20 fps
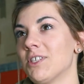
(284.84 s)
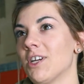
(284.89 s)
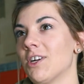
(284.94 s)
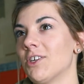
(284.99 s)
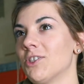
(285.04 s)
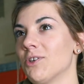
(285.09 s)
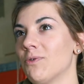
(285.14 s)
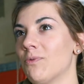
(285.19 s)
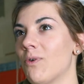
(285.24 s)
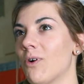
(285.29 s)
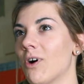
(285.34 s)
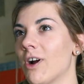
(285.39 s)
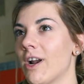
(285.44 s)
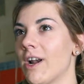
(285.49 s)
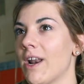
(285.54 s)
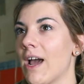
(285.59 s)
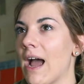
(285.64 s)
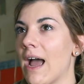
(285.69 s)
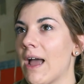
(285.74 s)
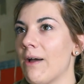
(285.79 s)
Sergeant
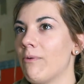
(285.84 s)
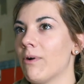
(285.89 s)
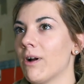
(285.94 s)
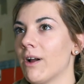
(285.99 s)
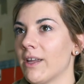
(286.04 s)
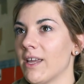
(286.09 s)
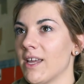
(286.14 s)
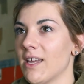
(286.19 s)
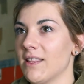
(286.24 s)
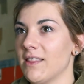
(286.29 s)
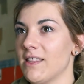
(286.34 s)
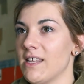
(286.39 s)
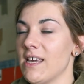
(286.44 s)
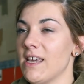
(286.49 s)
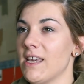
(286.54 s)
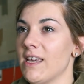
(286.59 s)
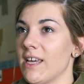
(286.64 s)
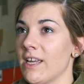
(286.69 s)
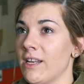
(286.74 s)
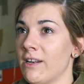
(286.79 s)
Ward. I work in
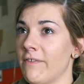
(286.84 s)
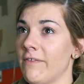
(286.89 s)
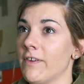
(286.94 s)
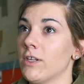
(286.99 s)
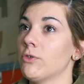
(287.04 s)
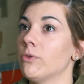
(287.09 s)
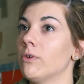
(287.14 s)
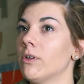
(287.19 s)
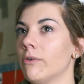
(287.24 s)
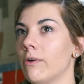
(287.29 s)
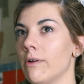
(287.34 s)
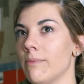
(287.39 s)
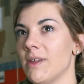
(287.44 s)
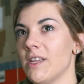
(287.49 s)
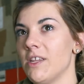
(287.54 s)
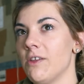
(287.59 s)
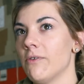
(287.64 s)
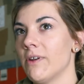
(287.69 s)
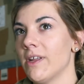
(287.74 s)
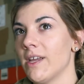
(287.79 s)
the individual
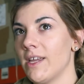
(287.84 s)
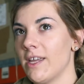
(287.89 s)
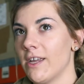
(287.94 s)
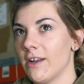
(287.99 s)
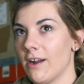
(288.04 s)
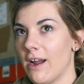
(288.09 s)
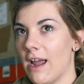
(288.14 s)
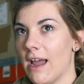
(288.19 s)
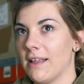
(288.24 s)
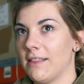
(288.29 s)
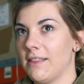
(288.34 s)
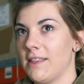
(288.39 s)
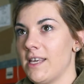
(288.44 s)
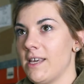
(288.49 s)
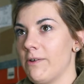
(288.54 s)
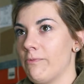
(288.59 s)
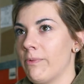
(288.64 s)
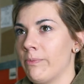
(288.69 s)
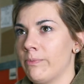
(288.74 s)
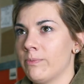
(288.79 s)
equipment unit here at
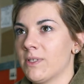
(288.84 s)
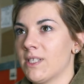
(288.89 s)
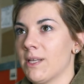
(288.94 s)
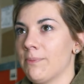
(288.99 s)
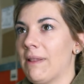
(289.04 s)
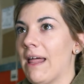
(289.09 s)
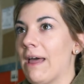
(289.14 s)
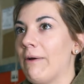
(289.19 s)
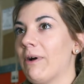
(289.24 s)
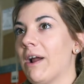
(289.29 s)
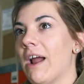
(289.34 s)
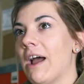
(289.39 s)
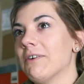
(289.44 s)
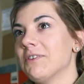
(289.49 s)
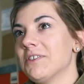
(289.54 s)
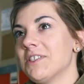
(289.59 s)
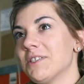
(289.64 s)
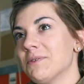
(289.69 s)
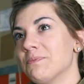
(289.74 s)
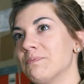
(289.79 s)
the supply
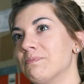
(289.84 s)
warehouse.